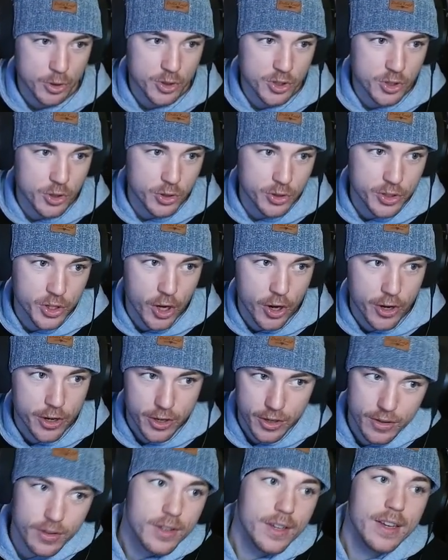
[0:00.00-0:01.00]
Skull
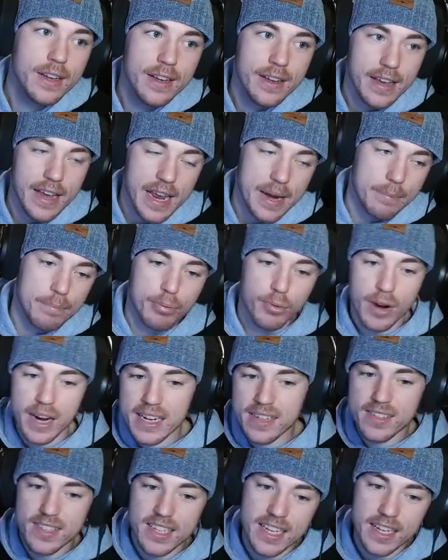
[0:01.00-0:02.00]
Darter,
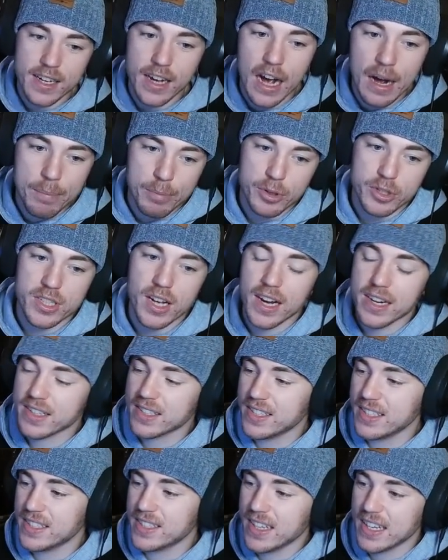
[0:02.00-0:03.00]
embracing copper
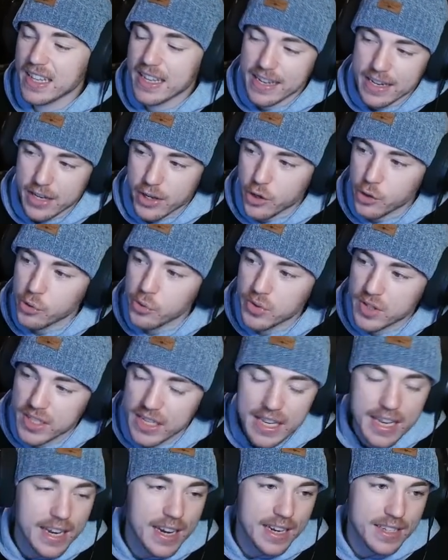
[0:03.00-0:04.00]
toxicity and
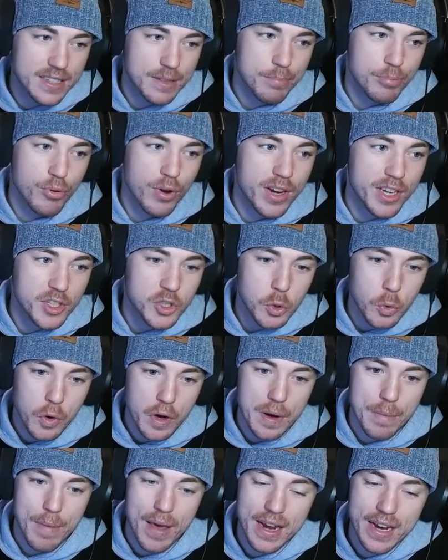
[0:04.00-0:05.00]
using it as a
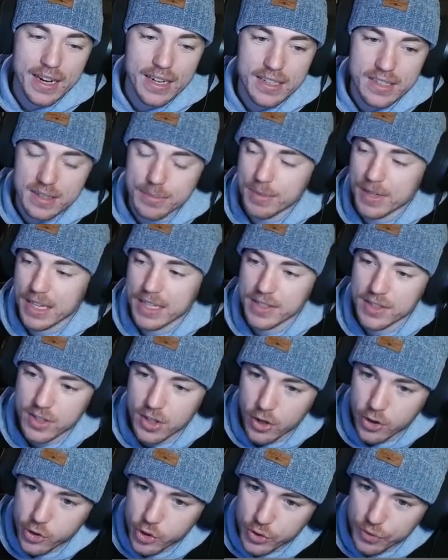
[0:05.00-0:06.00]
predatory mechanism against
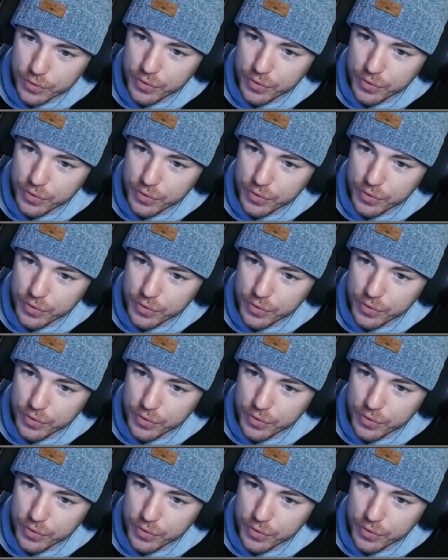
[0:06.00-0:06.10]
larger